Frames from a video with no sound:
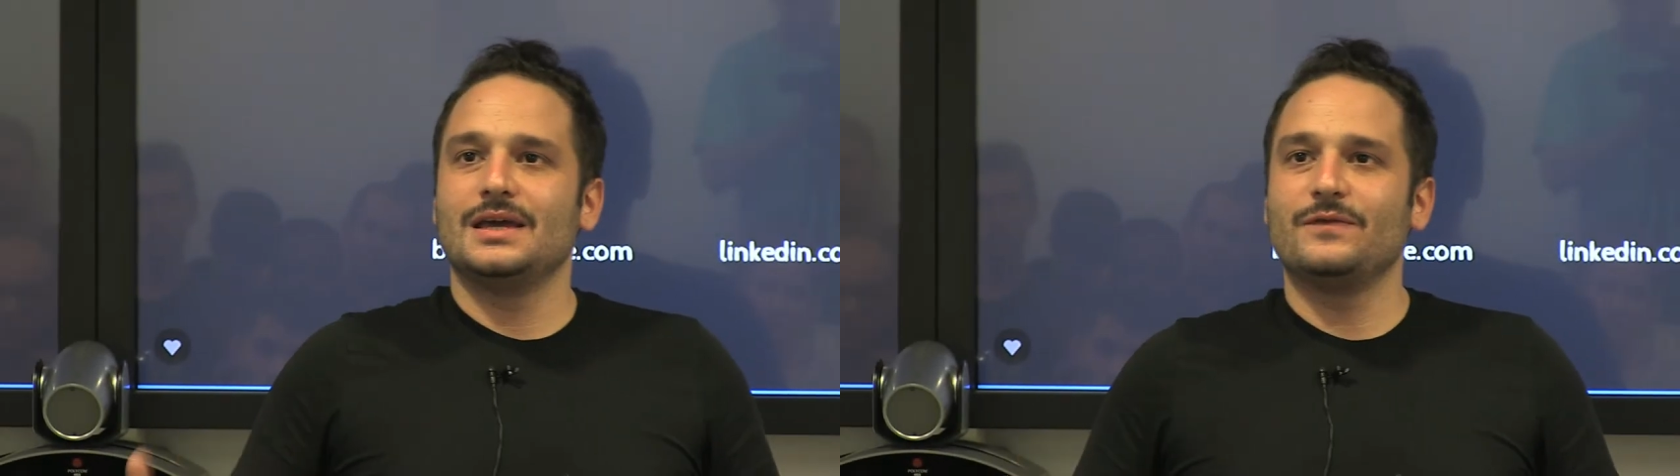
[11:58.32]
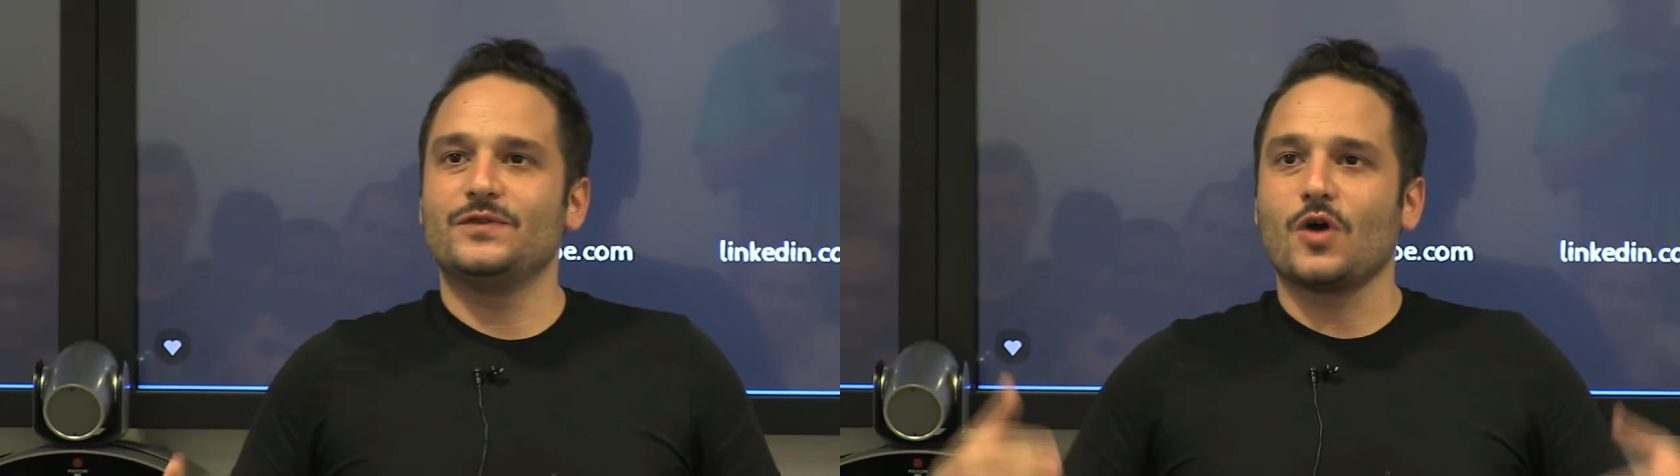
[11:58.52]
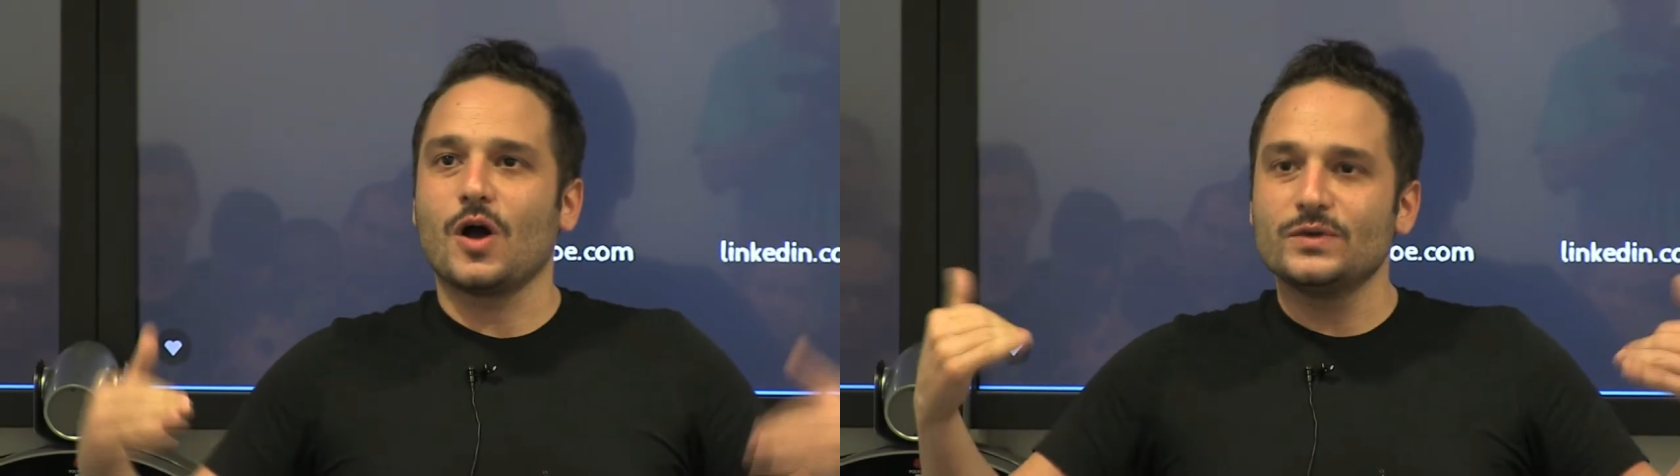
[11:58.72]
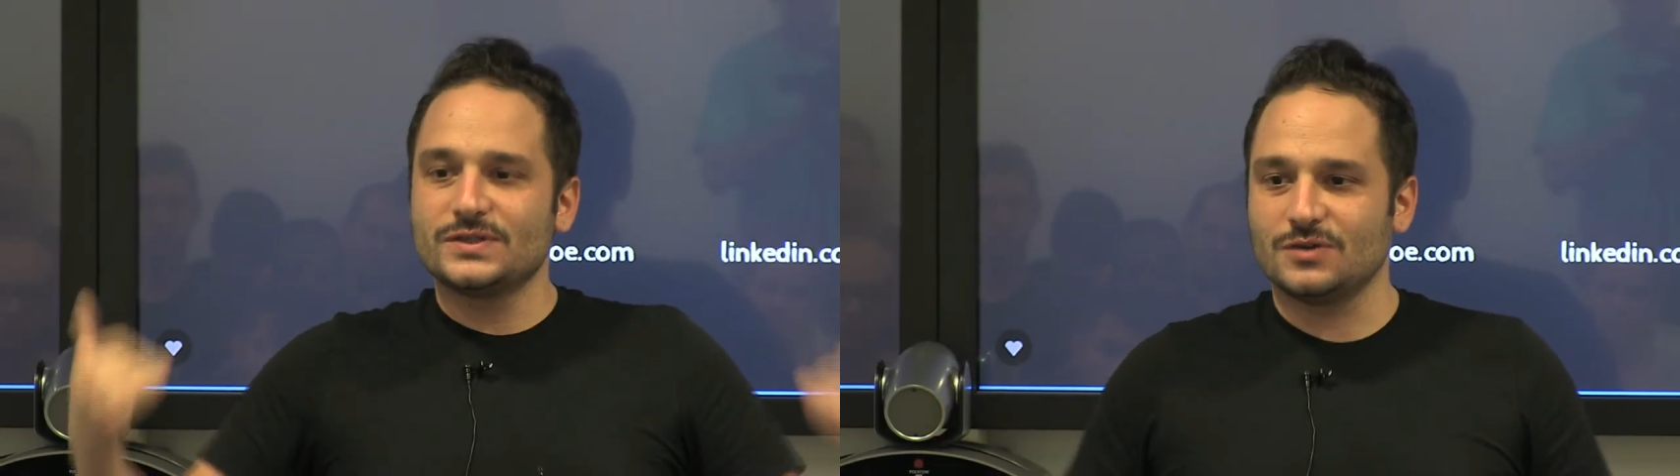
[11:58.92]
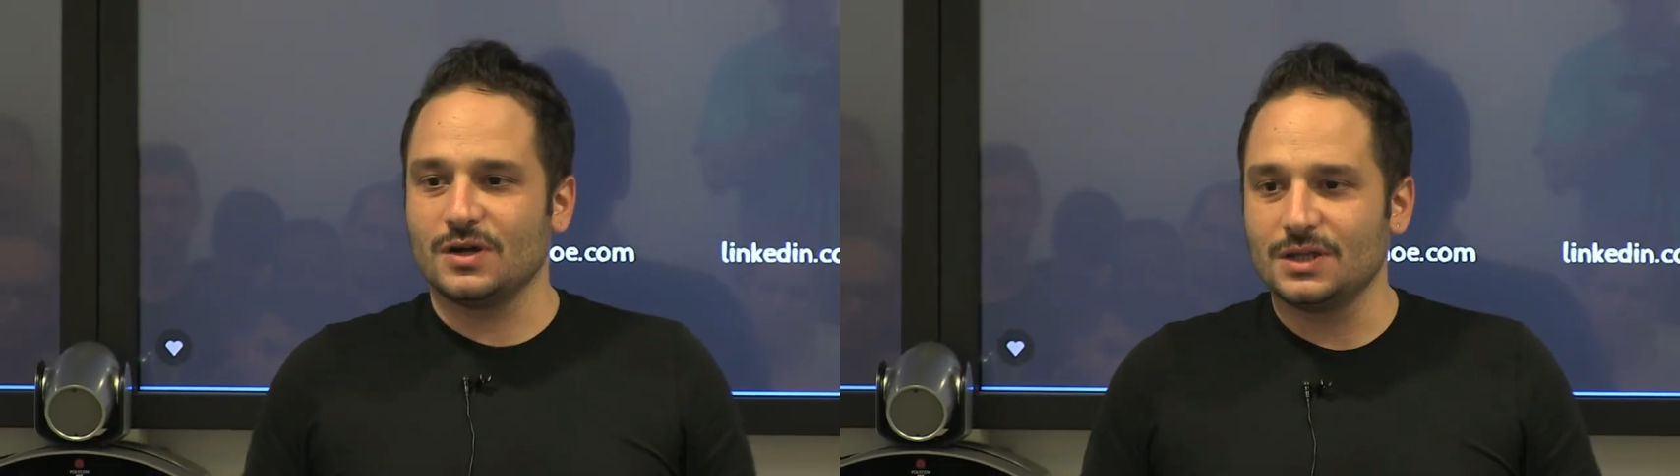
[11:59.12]
if they're
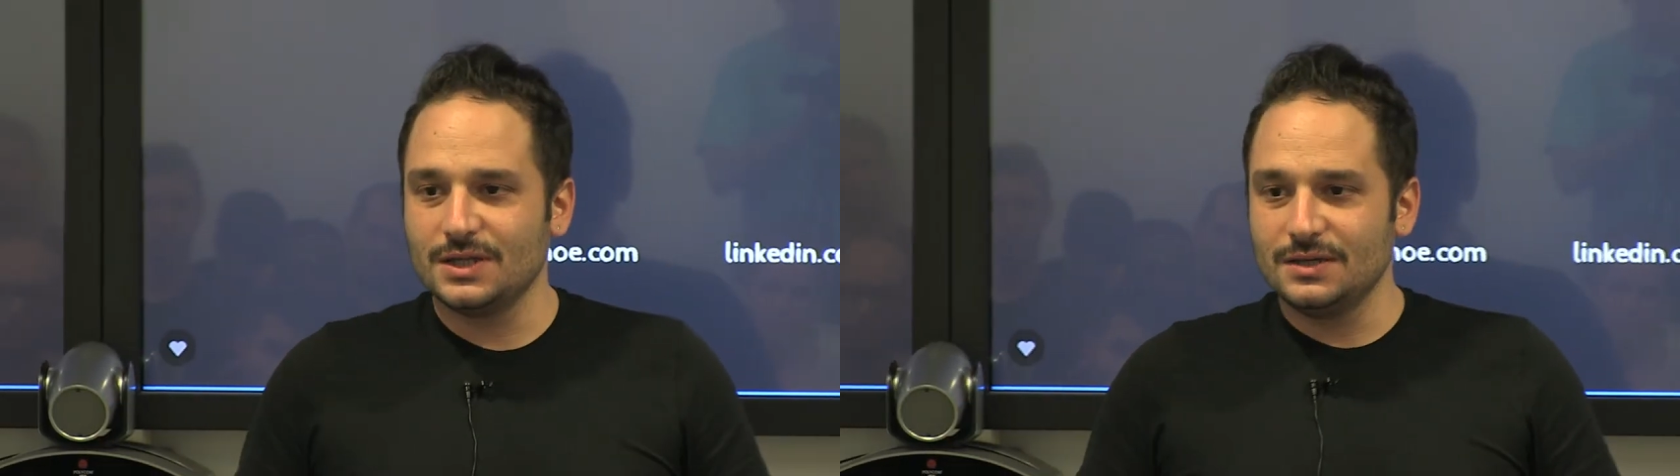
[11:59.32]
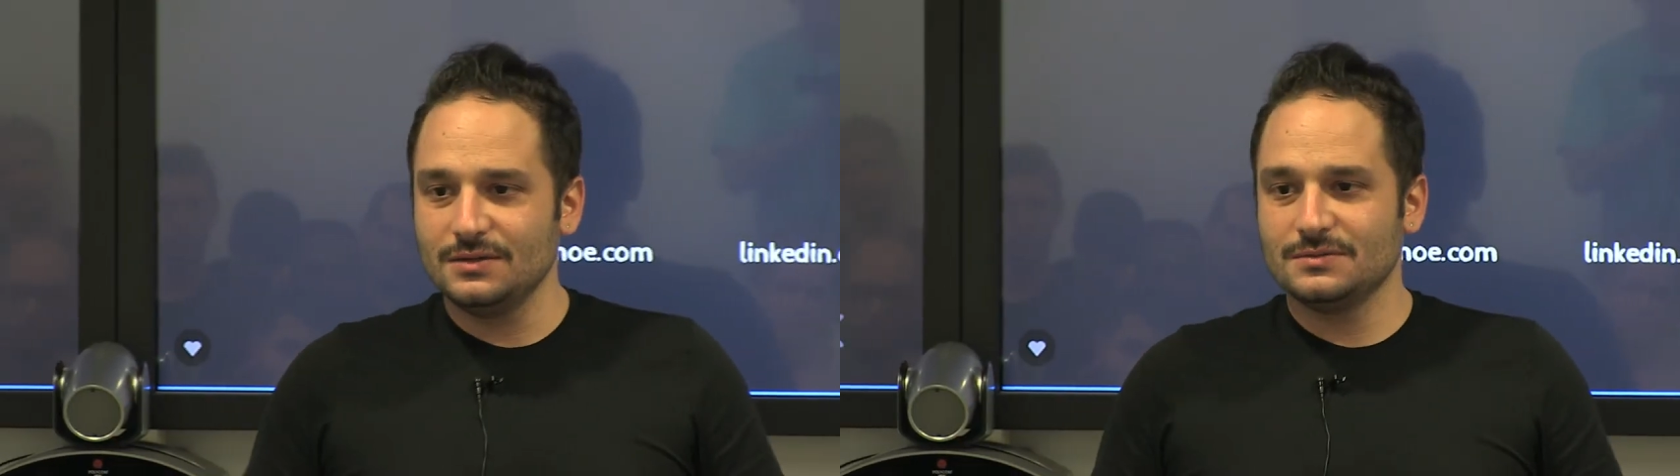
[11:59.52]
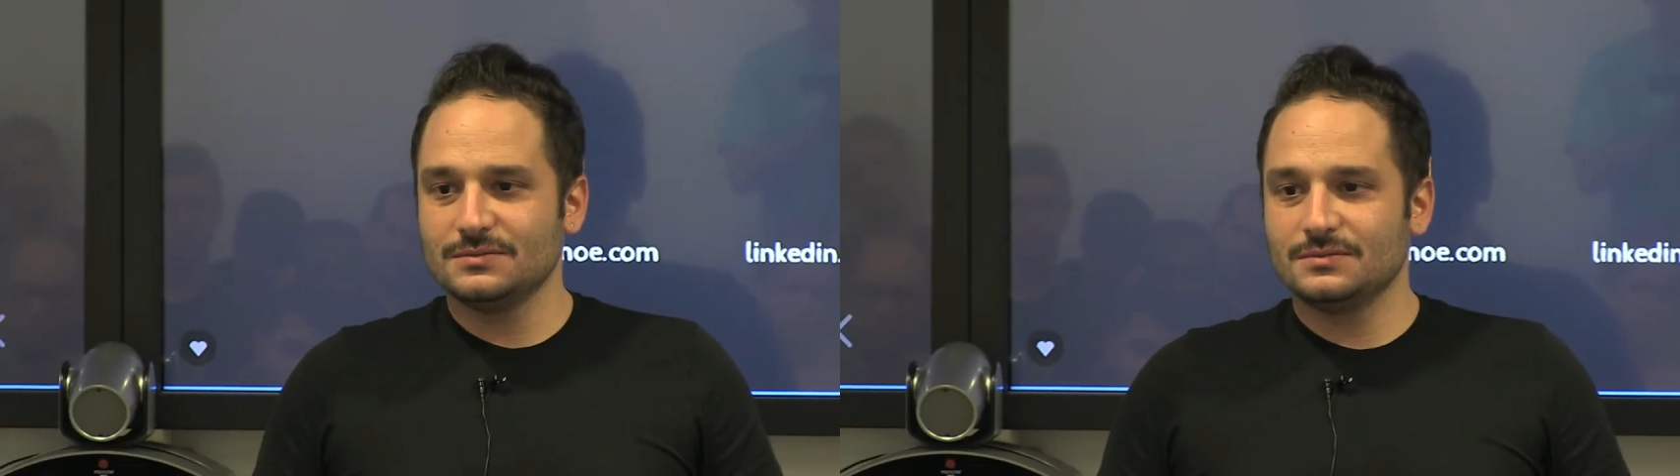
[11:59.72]
always struggling,